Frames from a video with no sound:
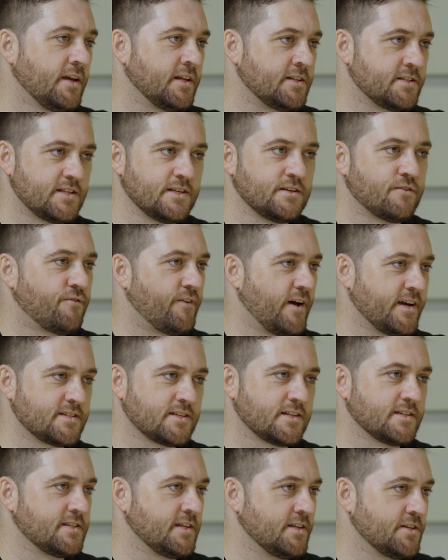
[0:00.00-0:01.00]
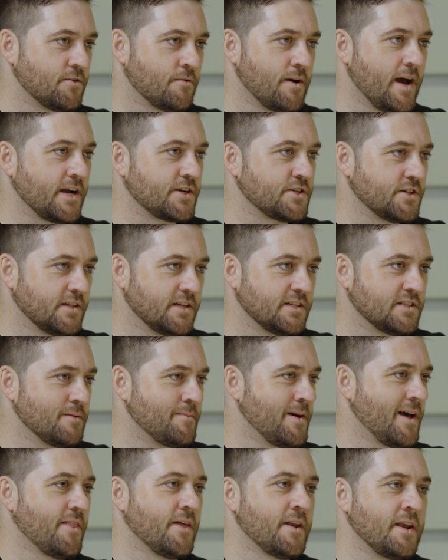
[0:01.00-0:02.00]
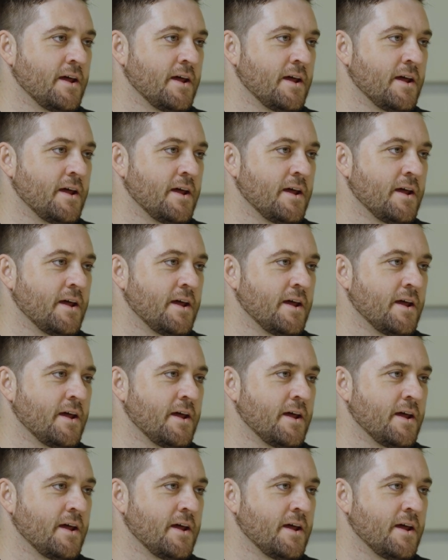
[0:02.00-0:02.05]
it's this faceless interaction that's about the